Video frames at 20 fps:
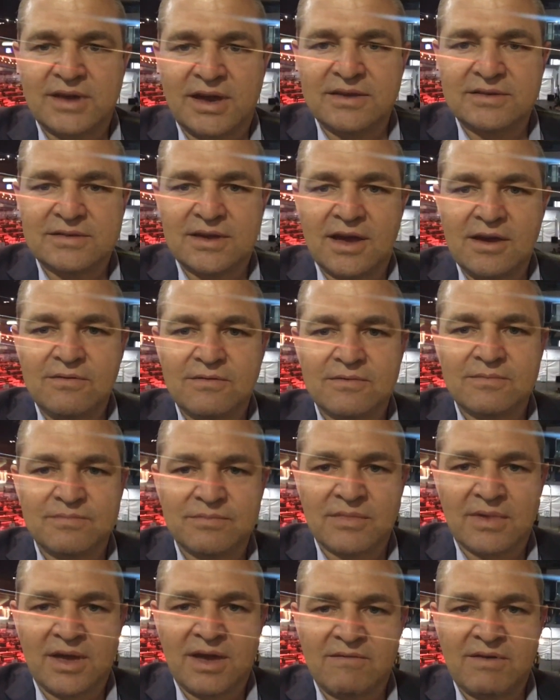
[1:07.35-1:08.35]
stay safe,
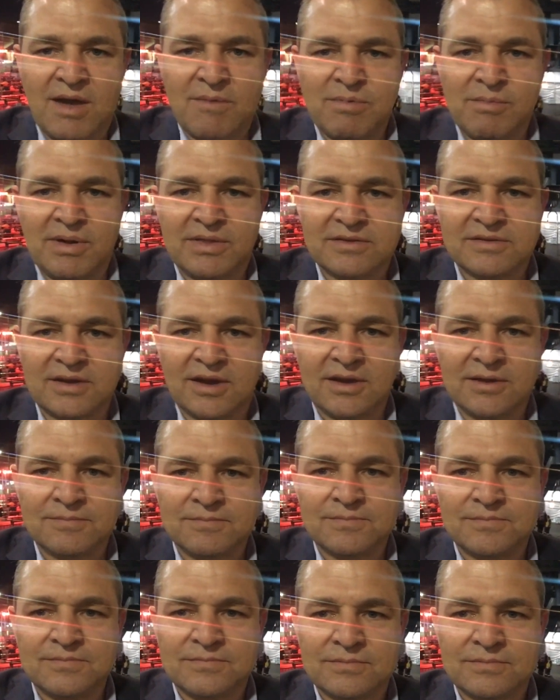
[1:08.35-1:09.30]
have a happy Mother's Day.